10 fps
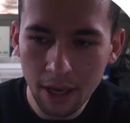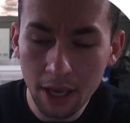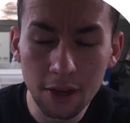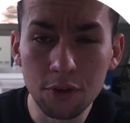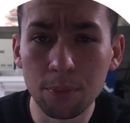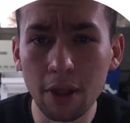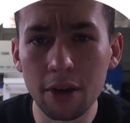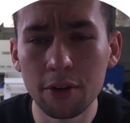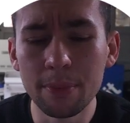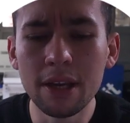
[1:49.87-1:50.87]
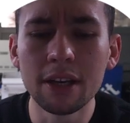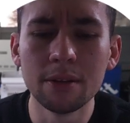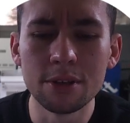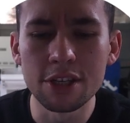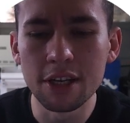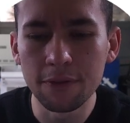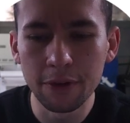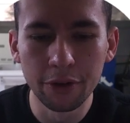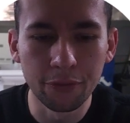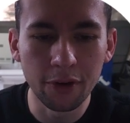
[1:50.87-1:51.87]
And if you plan on being in the machining
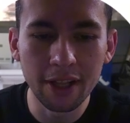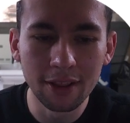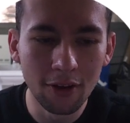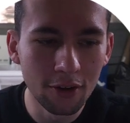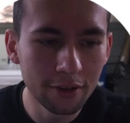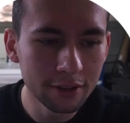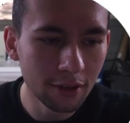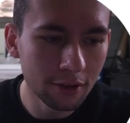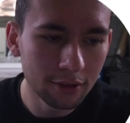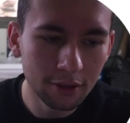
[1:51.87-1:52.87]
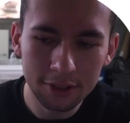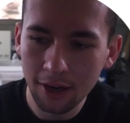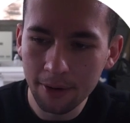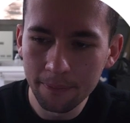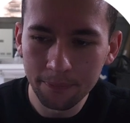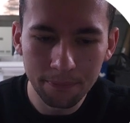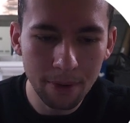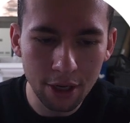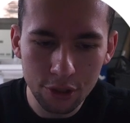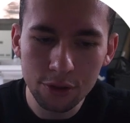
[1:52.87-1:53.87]
field for a long time,
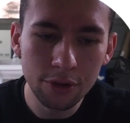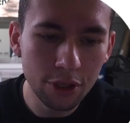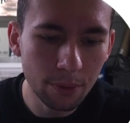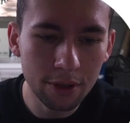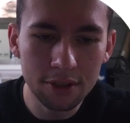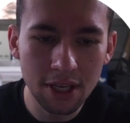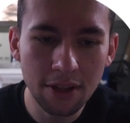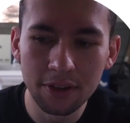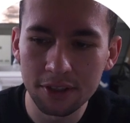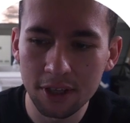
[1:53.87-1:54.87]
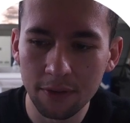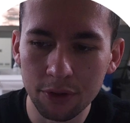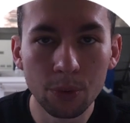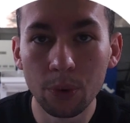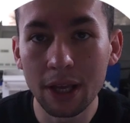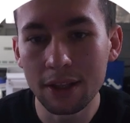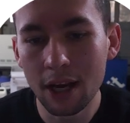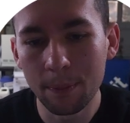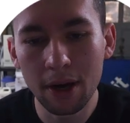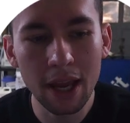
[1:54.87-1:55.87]
make sure that you understand this stuff. You will get the
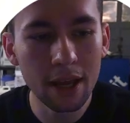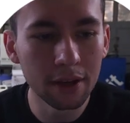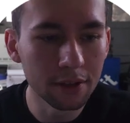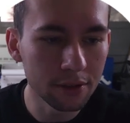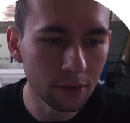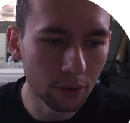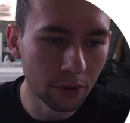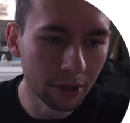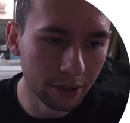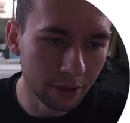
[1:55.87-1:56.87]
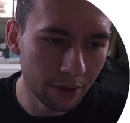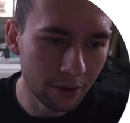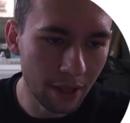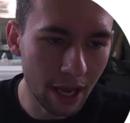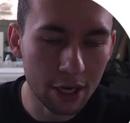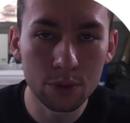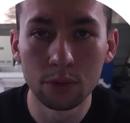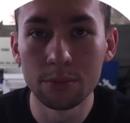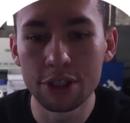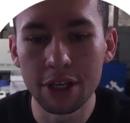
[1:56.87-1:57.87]
upper hand on the
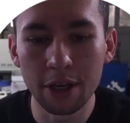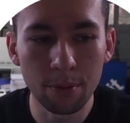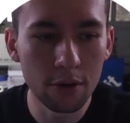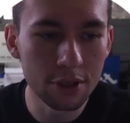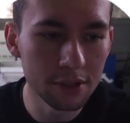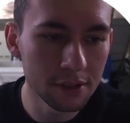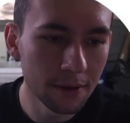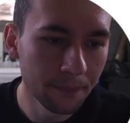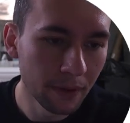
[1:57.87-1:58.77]
actual machining approaches.